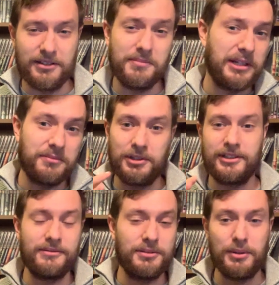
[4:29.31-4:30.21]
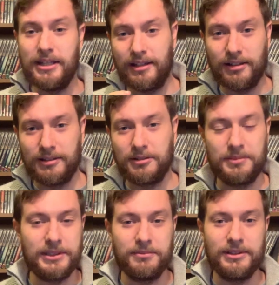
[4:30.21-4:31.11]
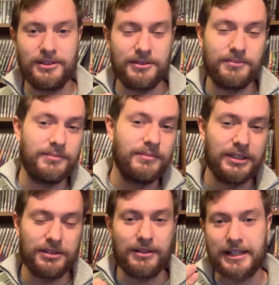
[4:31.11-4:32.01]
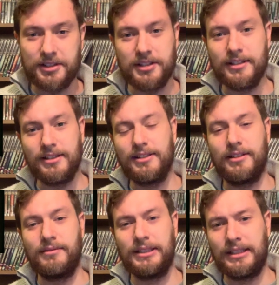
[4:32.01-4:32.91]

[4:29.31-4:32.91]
You might want to tweak it a little bit with some scratches and